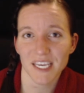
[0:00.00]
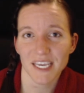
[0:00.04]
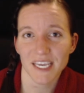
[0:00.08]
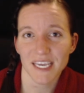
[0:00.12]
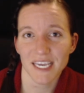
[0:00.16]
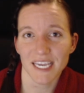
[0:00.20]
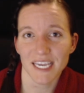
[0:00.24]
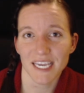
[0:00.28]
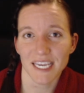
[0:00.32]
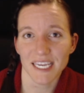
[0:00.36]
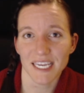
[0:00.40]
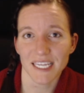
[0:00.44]

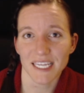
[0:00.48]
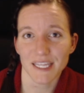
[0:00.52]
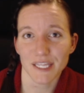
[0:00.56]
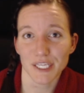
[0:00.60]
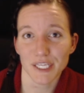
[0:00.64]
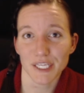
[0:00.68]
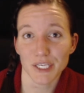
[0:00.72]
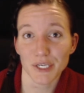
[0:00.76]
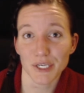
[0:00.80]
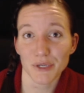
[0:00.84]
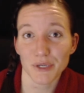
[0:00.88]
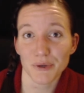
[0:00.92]
in
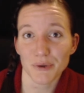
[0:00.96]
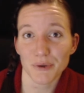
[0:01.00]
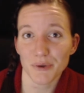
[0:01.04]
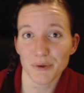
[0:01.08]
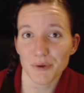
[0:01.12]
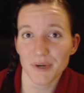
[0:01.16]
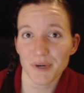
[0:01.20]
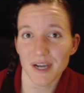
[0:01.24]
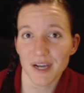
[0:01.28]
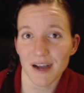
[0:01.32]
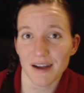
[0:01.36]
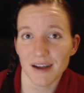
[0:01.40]
the
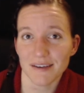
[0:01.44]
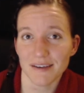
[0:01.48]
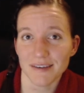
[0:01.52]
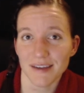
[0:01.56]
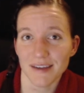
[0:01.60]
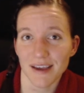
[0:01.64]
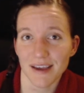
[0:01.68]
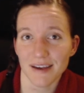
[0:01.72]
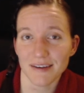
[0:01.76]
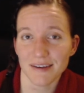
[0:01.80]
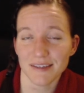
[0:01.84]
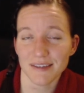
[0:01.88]
new
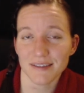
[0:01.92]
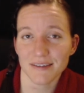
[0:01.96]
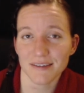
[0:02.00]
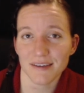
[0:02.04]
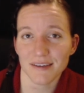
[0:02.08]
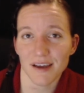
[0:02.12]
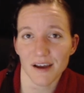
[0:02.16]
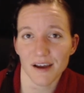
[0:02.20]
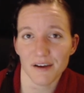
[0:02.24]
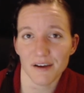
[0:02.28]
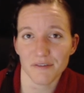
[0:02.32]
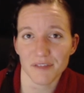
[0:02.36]
context
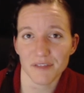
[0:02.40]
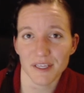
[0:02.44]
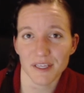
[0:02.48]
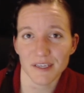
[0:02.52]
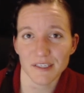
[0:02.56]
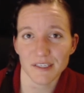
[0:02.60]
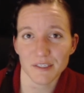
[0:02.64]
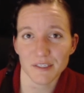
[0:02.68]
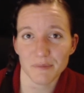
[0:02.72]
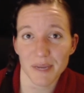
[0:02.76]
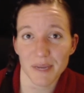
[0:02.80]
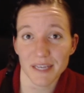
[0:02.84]
of
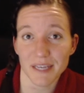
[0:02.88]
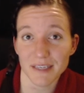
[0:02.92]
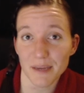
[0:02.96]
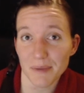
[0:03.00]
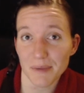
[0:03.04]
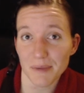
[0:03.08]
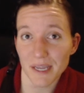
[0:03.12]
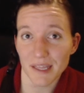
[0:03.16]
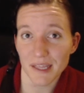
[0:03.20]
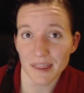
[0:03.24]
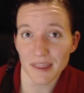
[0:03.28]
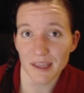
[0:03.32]
this
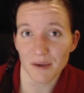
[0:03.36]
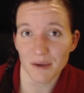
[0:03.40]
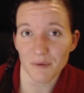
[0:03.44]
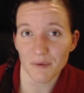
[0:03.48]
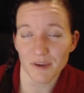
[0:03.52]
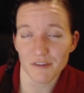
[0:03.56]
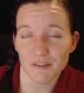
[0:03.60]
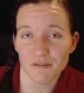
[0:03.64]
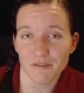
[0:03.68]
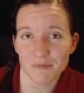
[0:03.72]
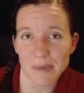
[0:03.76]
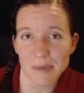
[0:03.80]
pandemic that
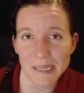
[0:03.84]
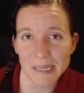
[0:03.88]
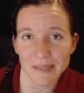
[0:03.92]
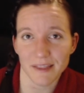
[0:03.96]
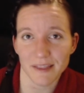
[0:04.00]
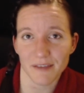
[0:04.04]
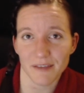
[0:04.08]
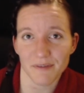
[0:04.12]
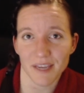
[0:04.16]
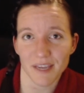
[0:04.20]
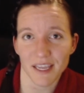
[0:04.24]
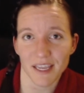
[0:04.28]
we've been
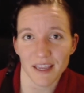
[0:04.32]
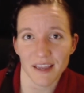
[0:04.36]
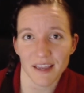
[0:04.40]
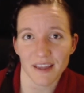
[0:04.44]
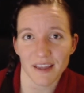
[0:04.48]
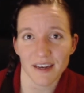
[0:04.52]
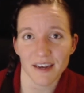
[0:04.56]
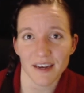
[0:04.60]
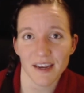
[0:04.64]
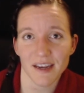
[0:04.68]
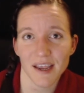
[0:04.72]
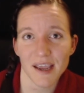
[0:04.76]
living
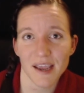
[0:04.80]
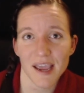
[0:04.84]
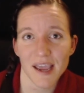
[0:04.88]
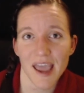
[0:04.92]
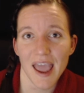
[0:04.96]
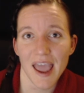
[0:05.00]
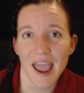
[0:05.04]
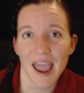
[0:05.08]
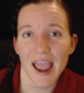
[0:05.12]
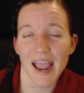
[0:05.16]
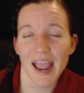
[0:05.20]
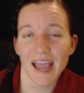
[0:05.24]
in.
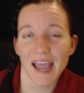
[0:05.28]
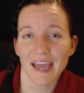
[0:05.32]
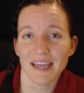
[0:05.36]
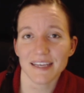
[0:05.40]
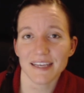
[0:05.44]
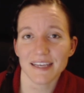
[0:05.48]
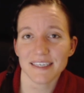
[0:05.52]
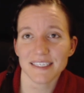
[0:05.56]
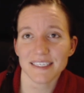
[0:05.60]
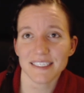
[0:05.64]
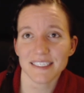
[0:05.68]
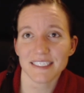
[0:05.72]

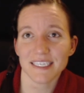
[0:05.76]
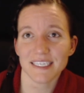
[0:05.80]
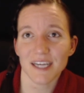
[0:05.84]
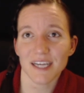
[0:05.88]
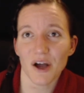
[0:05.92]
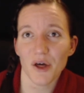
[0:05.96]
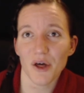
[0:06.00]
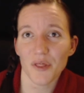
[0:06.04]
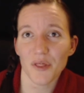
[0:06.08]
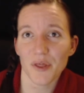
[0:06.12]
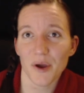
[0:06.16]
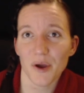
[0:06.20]
And
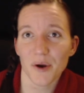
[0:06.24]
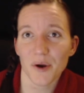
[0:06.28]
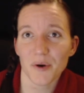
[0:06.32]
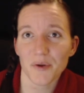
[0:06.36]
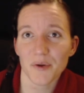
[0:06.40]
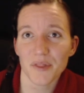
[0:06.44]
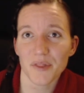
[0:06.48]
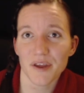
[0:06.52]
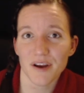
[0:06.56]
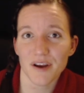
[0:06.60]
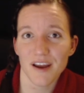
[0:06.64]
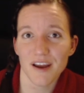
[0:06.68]

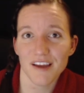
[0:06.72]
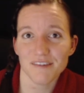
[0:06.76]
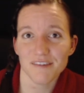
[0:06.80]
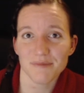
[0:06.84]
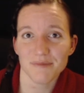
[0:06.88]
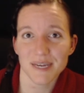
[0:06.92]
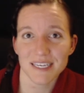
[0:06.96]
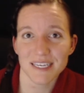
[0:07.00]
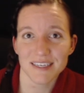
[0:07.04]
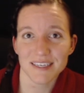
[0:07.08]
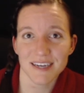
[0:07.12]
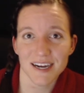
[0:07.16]
although there have
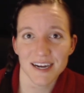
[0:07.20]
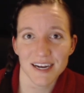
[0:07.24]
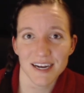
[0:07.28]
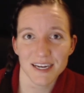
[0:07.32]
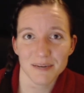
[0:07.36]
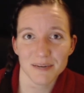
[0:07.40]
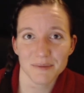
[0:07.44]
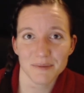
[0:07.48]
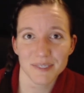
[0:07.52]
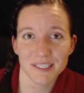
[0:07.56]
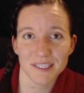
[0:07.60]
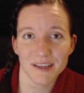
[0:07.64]
been
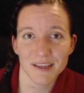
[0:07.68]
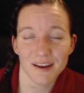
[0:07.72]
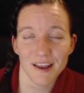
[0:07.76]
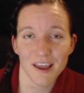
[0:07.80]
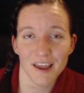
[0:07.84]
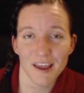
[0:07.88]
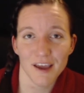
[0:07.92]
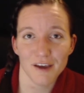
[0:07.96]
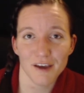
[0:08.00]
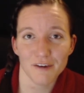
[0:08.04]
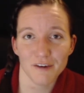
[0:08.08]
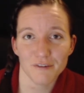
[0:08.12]
times that
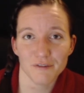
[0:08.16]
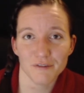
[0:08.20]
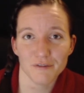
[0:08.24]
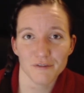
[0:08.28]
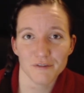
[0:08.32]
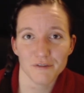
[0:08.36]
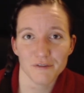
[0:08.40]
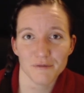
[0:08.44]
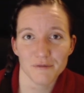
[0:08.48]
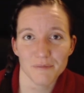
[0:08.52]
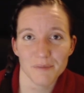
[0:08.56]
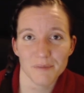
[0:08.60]
have
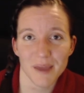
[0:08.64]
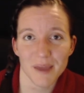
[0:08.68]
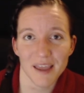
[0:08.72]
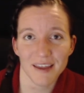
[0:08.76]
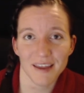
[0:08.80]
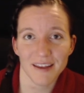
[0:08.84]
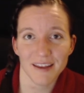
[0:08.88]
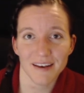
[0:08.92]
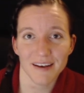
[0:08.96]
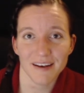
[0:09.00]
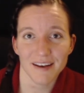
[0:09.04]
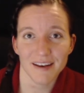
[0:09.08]

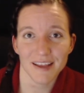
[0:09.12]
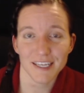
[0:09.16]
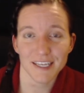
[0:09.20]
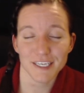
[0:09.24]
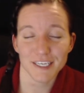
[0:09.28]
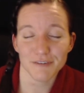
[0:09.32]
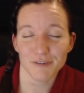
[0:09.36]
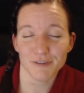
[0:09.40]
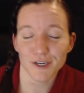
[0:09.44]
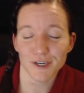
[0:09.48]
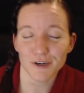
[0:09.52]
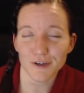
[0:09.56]
been
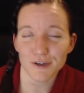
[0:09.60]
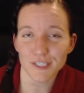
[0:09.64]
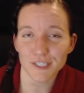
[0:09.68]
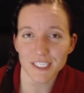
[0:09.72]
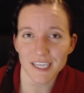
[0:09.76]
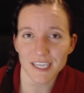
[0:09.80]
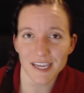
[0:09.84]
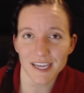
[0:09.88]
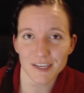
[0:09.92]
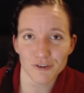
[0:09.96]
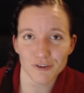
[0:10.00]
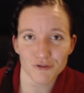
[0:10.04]
difficult
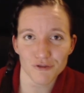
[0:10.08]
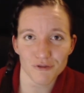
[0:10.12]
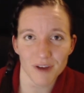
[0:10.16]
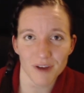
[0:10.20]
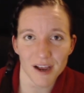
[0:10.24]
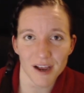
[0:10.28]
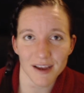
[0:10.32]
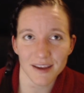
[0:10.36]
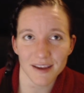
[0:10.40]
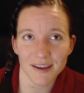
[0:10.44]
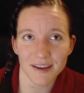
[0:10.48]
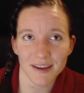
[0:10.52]
and
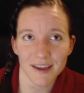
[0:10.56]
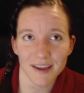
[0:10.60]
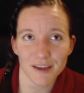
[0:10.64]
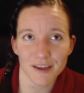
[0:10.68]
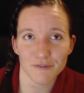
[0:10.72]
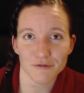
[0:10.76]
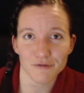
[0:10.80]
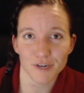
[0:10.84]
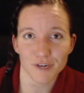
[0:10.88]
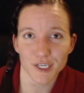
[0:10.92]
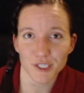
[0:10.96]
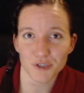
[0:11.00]
trying
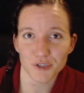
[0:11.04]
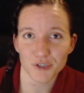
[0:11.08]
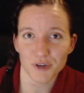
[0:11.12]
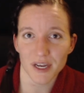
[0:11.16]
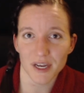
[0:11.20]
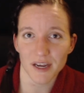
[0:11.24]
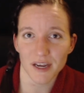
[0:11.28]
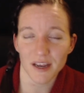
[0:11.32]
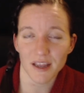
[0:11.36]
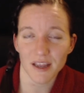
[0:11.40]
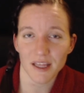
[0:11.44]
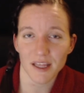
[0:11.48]
and
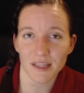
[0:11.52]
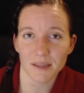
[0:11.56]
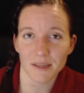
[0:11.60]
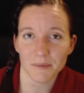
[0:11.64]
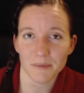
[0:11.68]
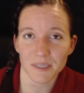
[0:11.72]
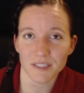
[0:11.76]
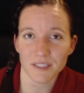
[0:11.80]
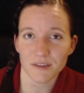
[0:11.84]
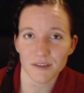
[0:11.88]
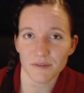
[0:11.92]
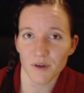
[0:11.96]
frustrating in the
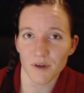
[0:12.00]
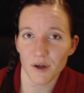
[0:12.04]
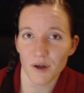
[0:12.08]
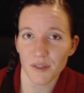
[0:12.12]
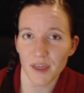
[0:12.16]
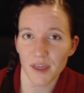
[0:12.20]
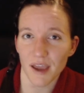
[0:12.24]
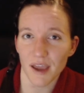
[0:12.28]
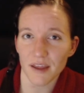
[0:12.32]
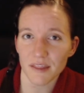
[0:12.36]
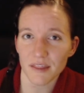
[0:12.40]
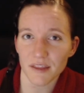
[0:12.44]
midst of all
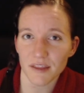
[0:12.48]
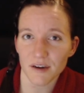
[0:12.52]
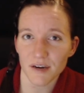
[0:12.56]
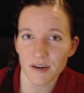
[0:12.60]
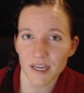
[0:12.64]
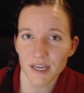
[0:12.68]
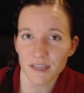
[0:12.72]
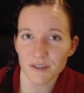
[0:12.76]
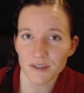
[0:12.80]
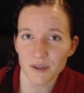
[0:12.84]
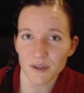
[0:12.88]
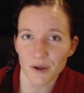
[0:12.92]
that, there
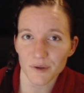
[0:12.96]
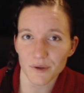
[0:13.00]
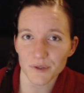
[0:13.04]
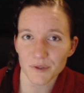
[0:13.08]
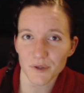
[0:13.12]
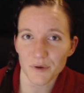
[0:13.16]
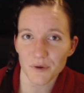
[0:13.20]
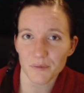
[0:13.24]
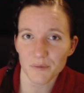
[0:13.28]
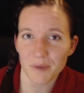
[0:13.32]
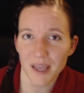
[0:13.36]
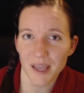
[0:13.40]
has
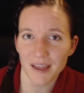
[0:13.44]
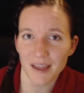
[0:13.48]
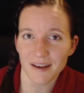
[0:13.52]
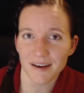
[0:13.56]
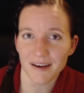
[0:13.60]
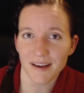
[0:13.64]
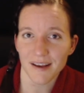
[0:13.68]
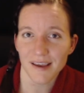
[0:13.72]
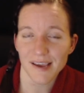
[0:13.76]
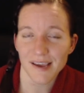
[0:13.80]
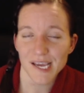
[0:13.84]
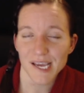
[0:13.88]
also
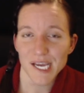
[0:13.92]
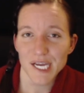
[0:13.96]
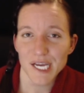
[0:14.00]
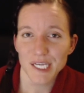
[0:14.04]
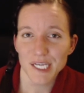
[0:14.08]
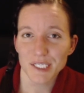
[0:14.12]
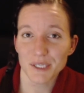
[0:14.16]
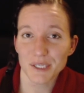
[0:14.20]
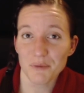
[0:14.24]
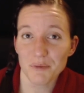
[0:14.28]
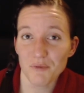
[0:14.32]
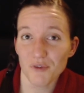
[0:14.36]
been
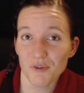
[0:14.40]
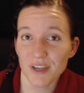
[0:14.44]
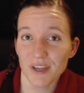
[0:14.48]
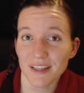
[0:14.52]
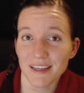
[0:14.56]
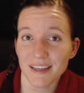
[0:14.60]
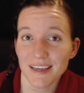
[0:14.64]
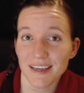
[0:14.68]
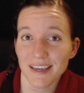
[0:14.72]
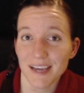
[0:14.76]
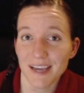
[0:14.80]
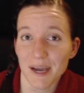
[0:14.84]
some
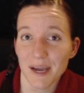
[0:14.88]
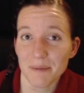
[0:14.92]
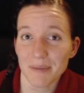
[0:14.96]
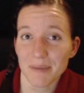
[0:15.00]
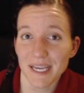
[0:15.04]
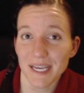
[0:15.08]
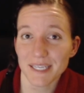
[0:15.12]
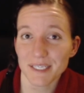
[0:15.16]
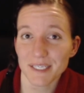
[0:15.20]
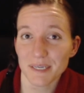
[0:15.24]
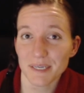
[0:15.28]
really amazing,